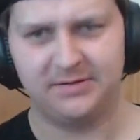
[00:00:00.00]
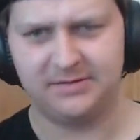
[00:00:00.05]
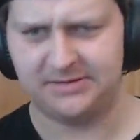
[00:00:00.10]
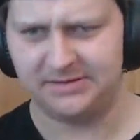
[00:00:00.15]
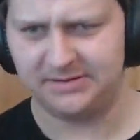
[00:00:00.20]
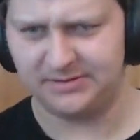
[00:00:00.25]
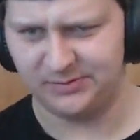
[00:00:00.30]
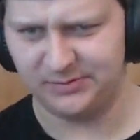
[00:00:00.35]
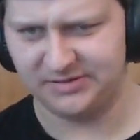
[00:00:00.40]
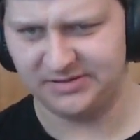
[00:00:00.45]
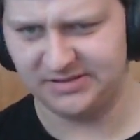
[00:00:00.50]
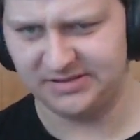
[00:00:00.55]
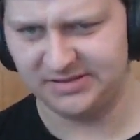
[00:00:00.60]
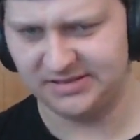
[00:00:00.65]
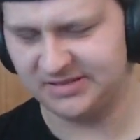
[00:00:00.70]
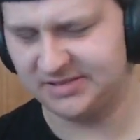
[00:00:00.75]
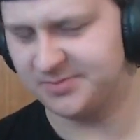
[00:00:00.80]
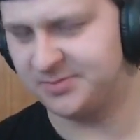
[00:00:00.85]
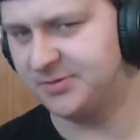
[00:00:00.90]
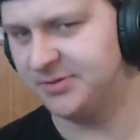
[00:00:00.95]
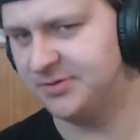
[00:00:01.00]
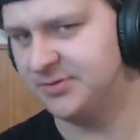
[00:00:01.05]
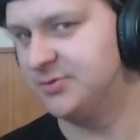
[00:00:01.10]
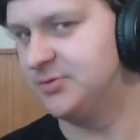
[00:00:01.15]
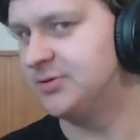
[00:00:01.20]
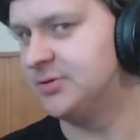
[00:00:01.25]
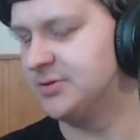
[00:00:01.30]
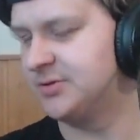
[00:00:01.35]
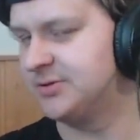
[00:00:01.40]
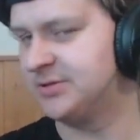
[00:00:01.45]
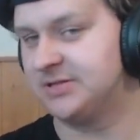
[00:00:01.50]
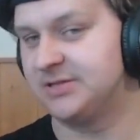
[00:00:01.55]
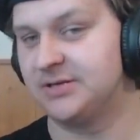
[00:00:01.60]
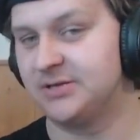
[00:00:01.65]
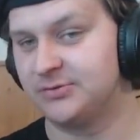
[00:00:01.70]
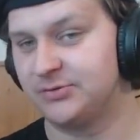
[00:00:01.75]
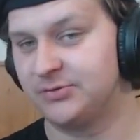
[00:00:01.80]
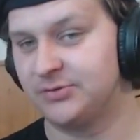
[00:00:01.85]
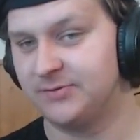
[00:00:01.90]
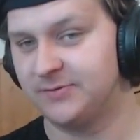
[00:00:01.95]
and 26. As per usual, there's the
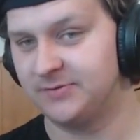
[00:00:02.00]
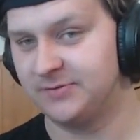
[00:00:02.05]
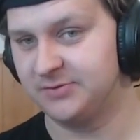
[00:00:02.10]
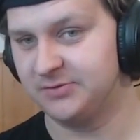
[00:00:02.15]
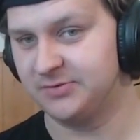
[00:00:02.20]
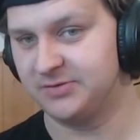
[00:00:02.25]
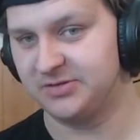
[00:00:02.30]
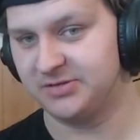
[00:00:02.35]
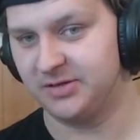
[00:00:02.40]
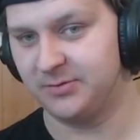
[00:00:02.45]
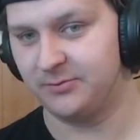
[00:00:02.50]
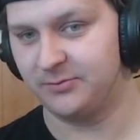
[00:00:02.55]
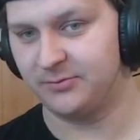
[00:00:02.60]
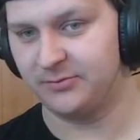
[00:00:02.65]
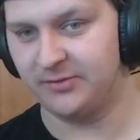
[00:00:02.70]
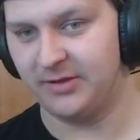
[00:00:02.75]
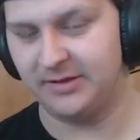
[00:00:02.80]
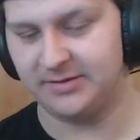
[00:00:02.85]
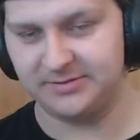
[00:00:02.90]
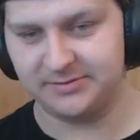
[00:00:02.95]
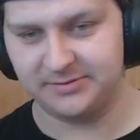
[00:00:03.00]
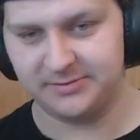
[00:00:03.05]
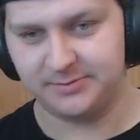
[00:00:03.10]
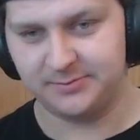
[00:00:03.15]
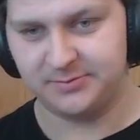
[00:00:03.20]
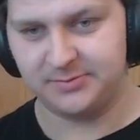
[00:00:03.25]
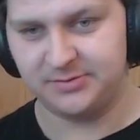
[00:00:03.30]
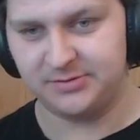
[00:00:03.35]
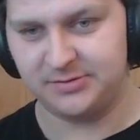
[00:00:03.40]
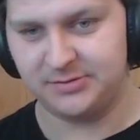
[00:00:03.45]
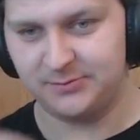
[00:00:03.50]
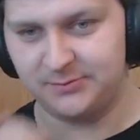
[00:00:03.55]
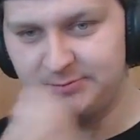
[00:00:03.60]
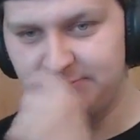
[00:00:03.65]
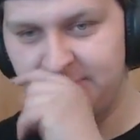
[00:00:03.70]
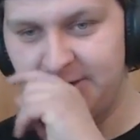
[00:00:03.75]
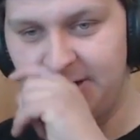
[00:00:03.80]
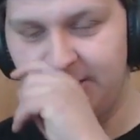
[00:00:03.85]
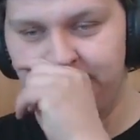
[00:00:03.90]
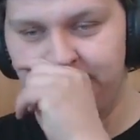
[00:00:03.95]
outro if you skip that. So, yeah.